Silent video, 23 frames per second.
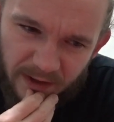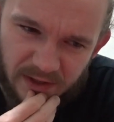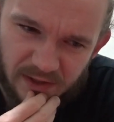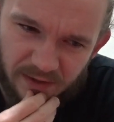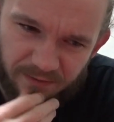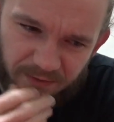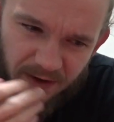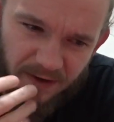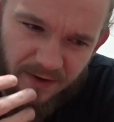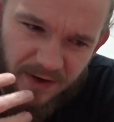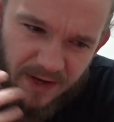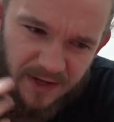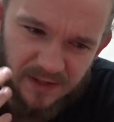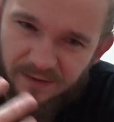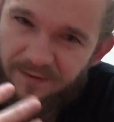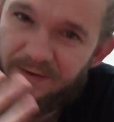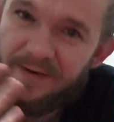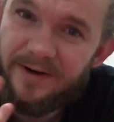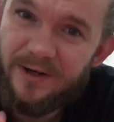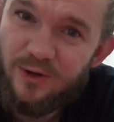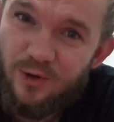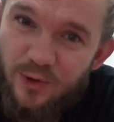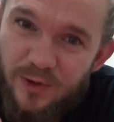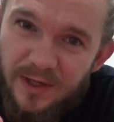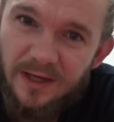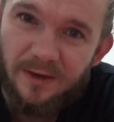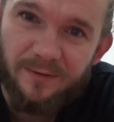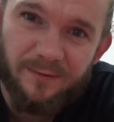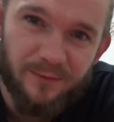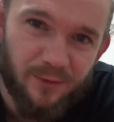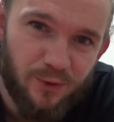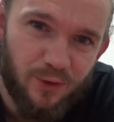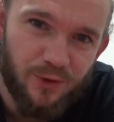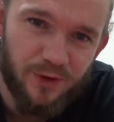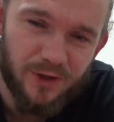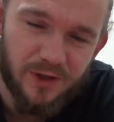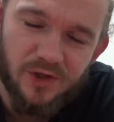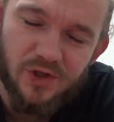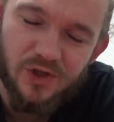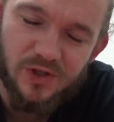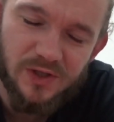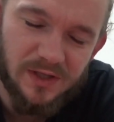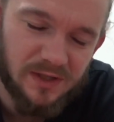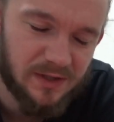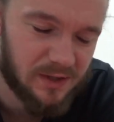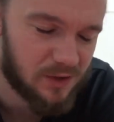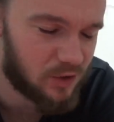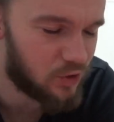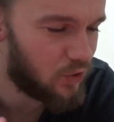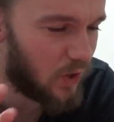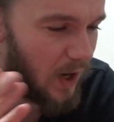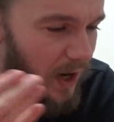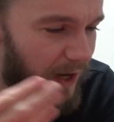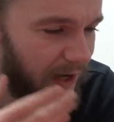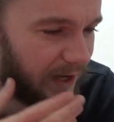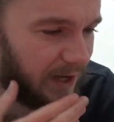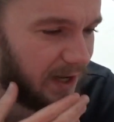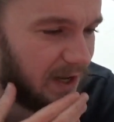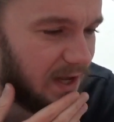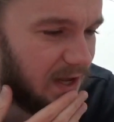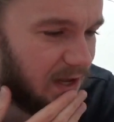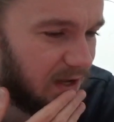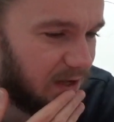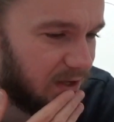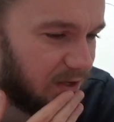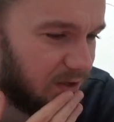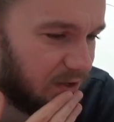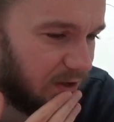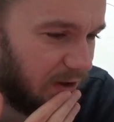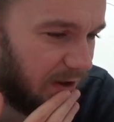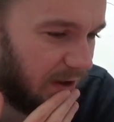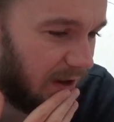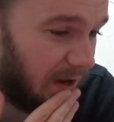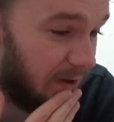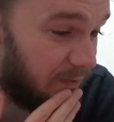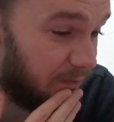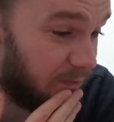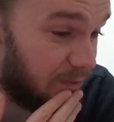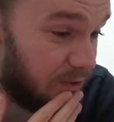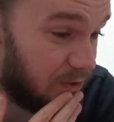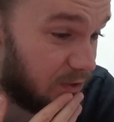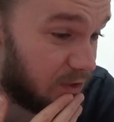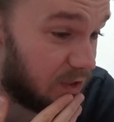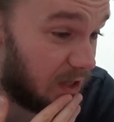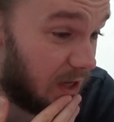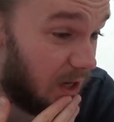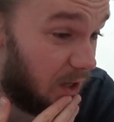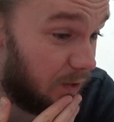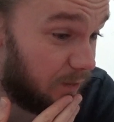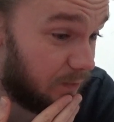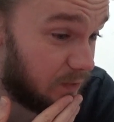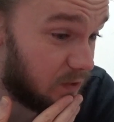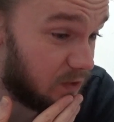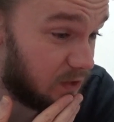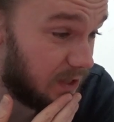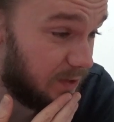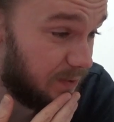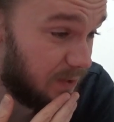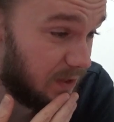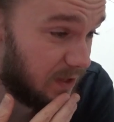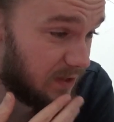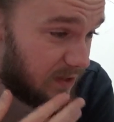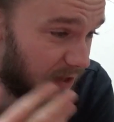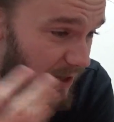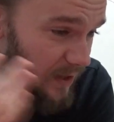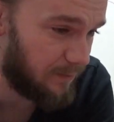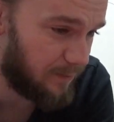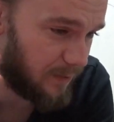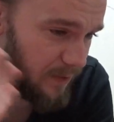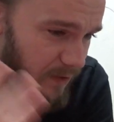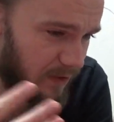It's a very it's a very unique fruit. You just need to try it your, uh, for yourself and see what you think.